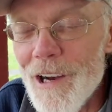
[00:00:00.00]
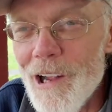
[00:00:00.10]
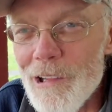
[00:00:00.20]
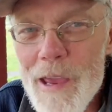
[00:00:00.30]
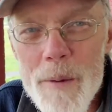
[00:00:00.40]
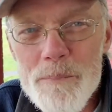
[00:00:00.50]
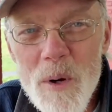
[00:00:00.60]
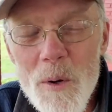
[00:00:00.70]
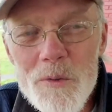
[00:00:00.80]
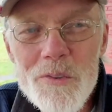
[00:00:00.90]

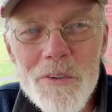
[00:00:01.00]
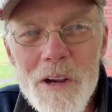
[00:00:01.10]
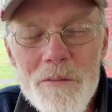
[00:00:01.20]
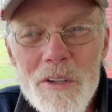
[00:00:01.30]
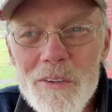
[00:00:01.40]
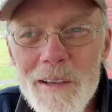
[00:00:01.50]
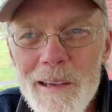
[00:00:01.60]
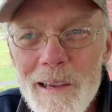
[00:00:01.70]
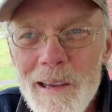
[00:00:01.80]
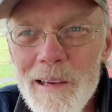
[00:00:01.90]
lampposts and
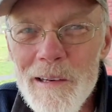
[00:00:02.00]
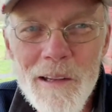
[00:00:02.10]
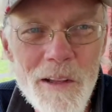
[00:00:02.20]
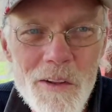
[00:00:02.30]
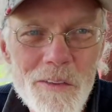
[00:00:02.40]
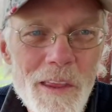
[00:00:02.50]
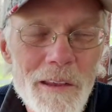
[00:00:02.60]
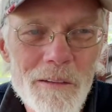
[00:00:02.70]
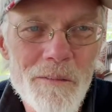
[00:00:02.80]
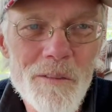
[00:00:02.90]
everything, and then
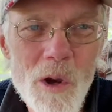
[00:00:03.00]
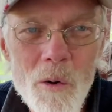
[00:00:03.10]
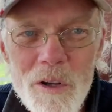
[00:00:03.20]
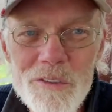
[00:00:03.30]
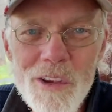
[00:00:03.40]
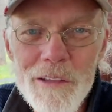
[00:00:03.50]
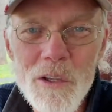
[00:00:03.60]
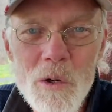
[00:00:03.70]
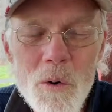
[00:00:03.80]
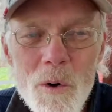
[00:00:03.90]
they go inside
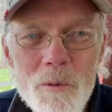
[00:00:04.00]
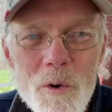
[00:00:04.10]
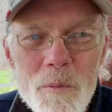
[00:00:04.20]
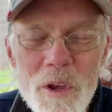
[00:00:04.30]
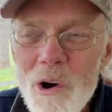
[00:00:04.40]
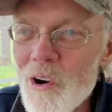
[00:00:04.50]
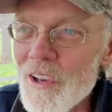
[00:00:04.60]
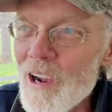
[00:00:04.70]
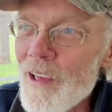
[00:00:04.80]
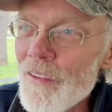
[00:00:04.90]
the courtroom. They all
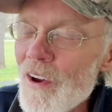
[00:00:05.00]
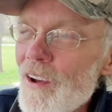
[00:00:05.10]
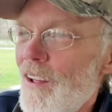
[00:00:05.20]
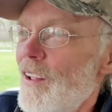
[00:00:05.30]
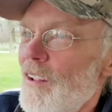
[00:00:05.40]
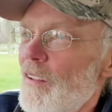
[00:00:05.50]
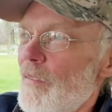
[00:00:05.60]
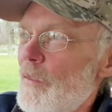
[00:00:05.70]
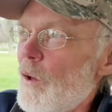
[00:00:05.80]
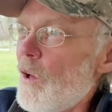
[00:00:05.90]
get on
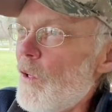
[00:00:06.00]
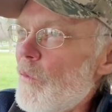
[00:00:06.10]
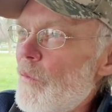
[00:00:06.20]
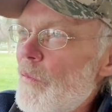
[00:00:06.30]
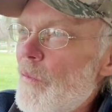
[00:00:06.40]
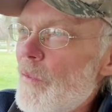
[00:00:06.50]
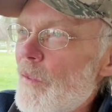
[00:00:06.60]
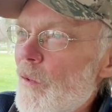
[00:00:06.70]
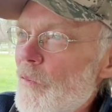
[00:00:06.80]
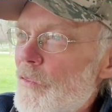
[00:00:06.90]
the
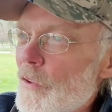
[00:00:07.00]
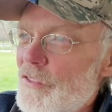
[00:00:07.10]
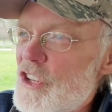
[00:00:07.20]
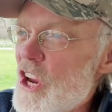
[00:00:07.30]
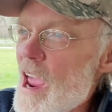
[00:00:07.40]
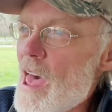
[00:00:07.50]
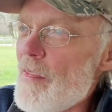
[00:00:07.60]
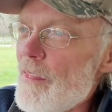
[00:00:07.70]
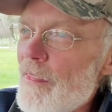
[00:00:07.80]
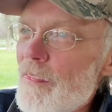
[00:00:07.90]
chat
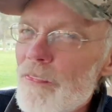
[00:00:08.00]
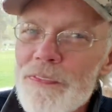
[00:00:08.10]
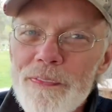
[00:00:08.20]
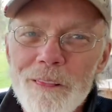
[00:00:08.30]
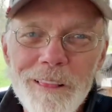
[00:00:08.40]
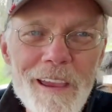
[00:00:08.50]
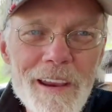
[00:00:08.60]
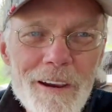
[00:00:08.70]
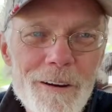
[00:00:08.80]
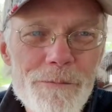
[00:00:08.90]

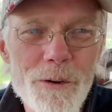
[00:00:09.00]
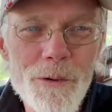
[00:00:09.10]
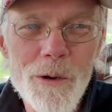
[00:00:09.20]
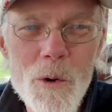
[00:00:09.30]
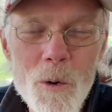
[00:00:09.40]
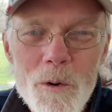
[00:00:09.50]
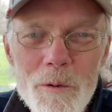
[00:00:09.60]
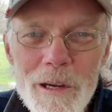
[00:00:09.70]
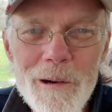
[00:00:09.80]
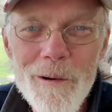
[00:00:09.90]
link for the
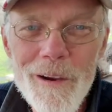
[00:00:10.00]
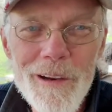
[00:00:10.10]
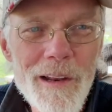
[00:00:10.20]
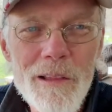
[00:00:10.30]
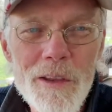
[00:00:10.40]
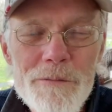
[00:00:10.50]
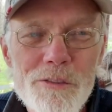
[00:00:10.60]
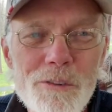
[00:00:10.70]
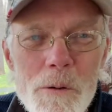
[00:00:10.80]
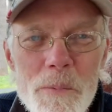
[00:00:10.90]
court hearing, and they leave
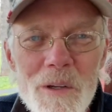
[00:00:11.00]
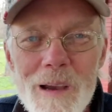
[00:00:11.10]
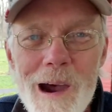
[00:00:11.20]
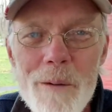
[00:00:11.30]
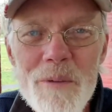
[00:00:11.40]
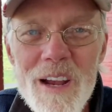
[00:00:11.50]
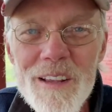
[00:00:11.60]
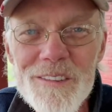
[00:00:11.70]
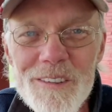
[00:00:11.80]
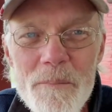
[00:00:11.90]
stupid
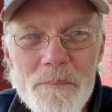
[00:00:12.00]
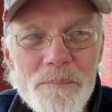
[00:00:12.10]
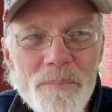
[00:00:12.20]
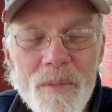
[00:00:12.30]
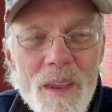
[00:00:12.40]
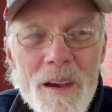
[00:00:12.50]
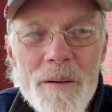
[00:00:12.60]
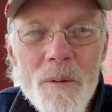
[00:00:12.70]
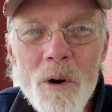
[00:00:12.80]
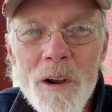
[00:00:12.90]
comments.
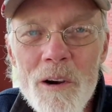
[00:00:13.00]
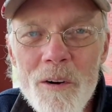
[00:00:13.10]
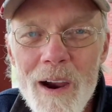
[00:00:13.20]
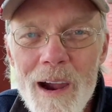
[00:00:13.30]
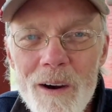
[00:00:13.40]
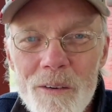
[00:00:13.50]
What a crowd.